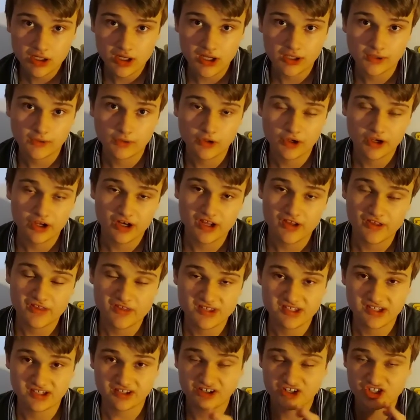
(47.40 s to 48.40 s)
and looking at
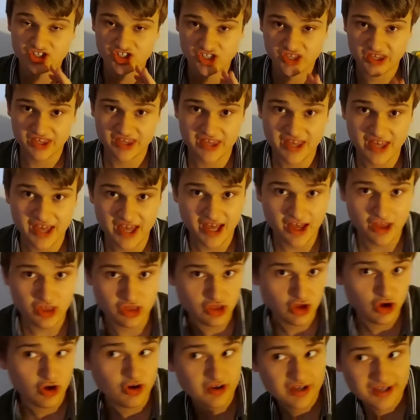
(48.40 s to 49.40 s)
integration there,
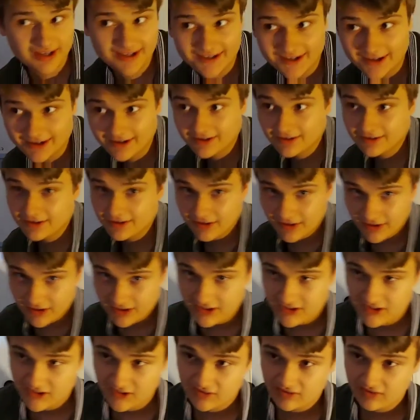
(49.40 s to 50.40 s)
not here.
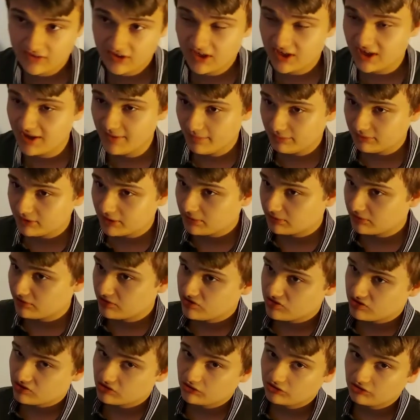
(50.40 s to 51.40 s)
This is improper
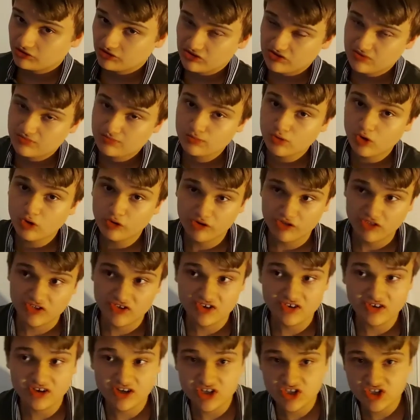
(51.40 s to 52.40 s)
integrals, it's more
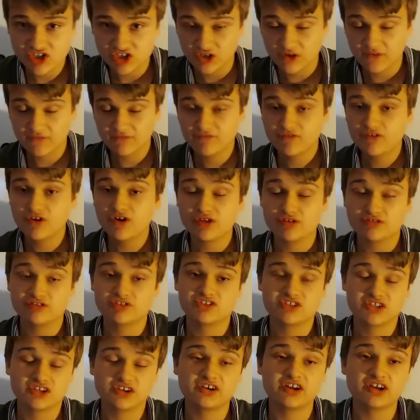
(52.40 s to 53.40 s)
integration or further
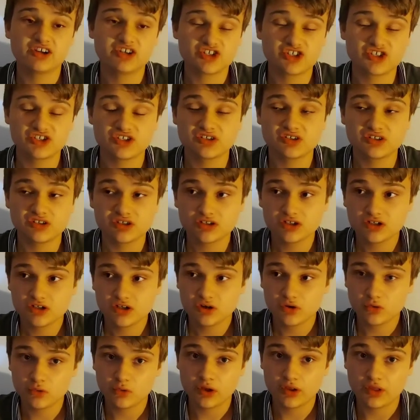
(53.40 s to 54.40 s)
integration
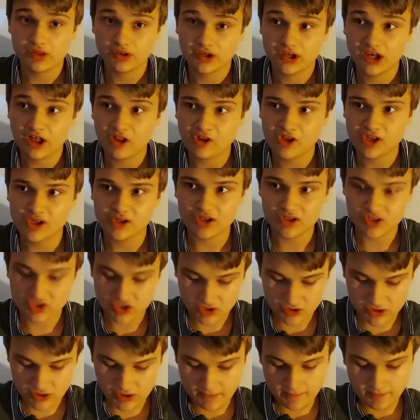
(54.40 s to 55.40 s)
with calculus.
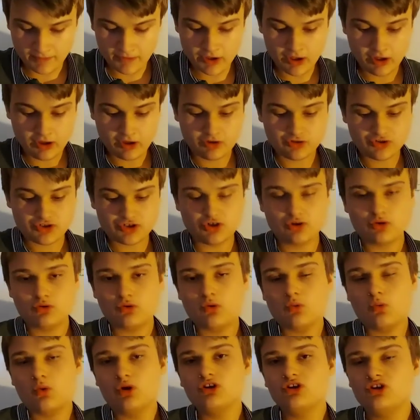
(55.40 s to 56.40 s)
So
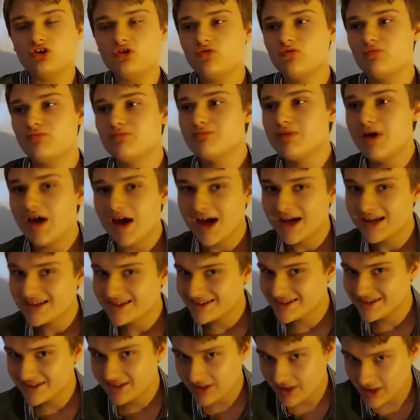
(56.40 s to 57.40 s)
what you've
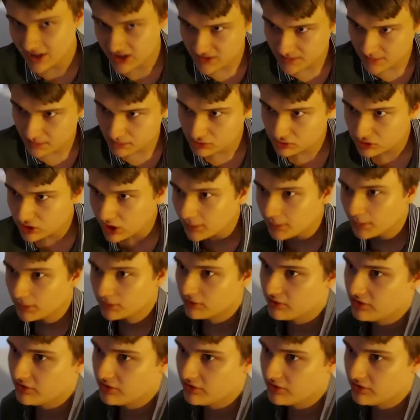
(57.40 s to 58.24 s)
met is proper